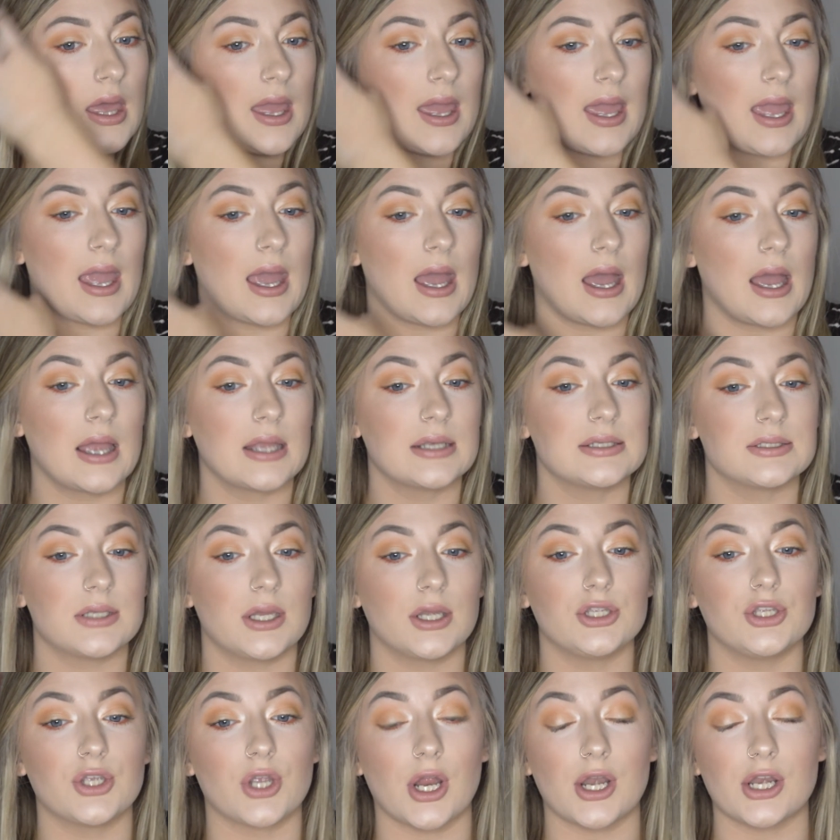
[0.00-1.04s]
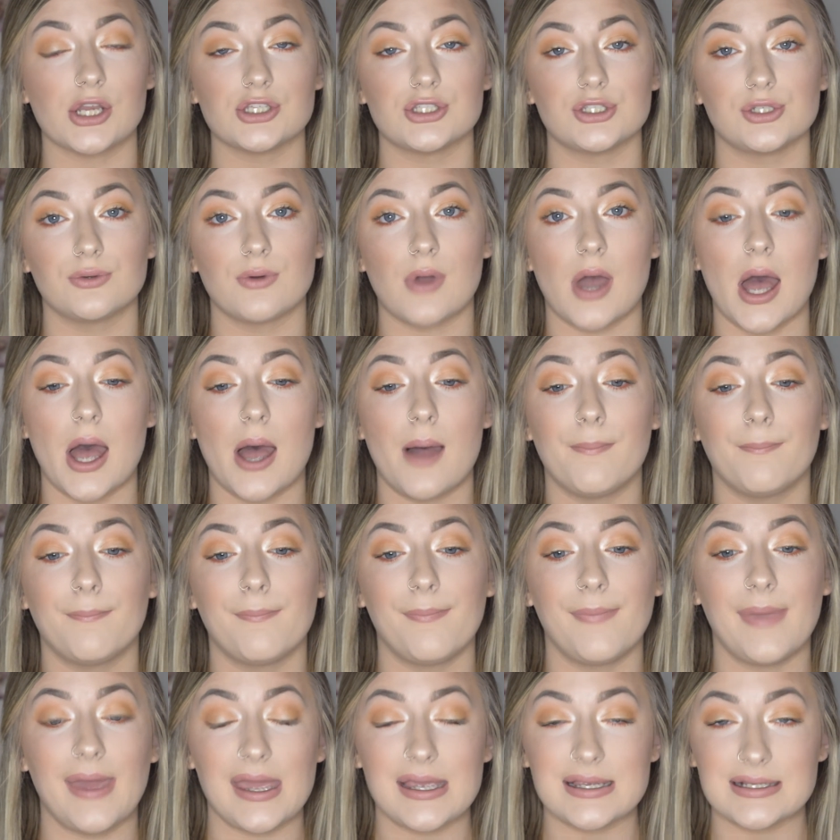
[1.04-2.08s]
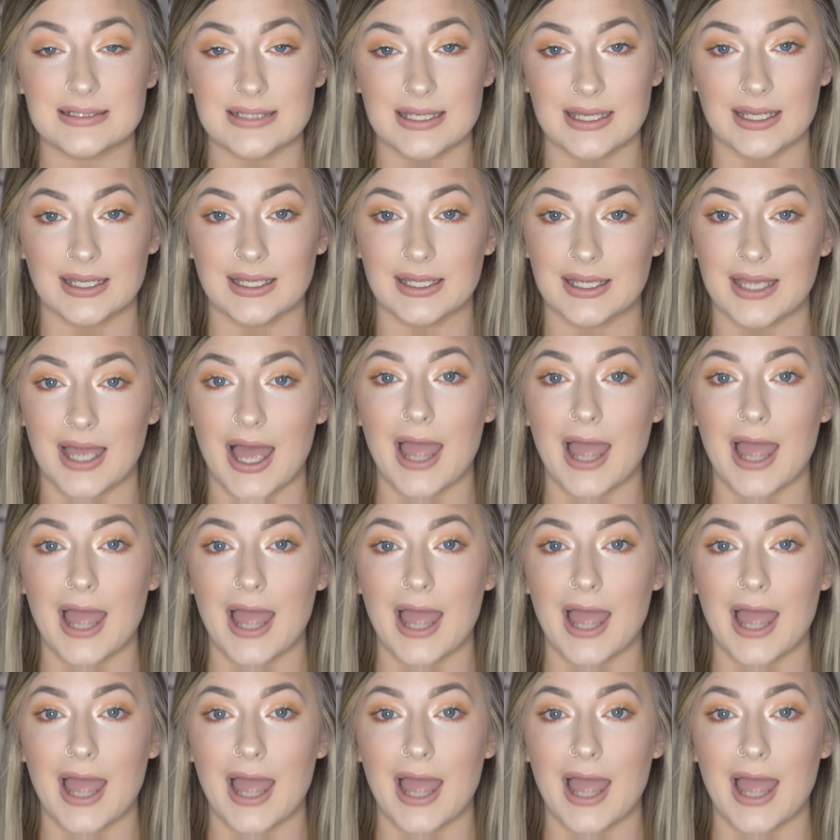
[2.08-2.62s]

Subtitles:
And you're going to do amazing.